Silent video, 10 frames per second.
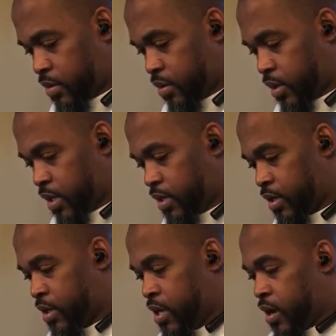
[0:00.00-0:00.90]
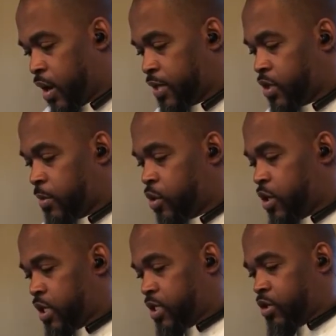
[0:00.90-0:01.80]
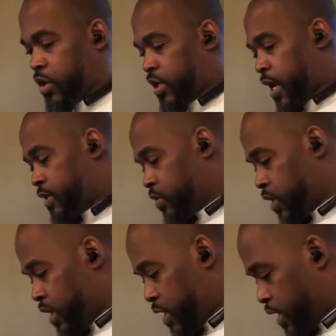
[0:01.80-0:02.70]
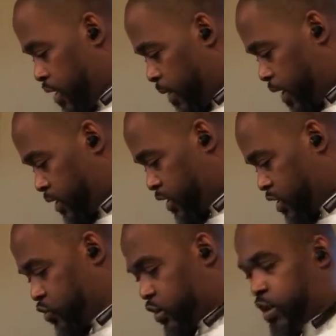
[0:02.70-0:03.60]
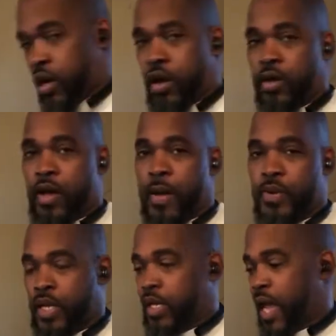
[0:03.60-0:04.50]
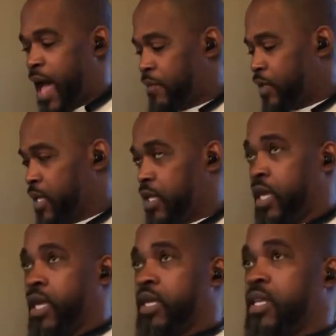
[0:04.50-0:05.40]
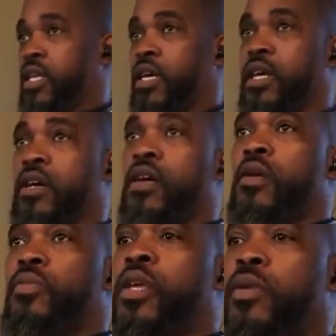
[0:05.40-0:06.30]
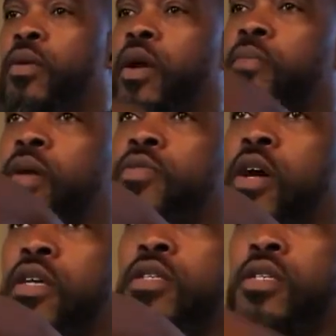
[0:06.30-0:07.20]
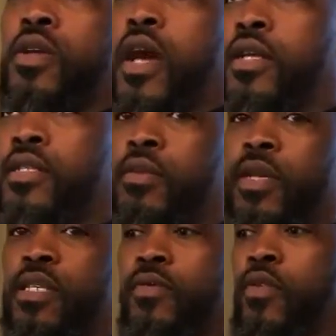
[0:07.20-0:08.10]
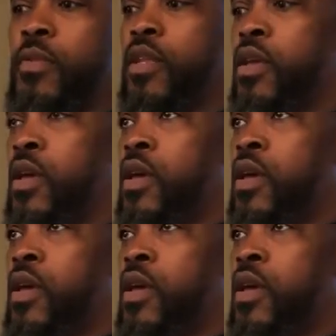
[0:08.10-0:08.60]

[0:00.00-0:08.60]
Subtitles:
Okay, good. All right, so I'm gonna go ahead and get started, guys. So again, anybody that just joined the call, I put a live link in the keep that right back so I can see how I see myself for a minute.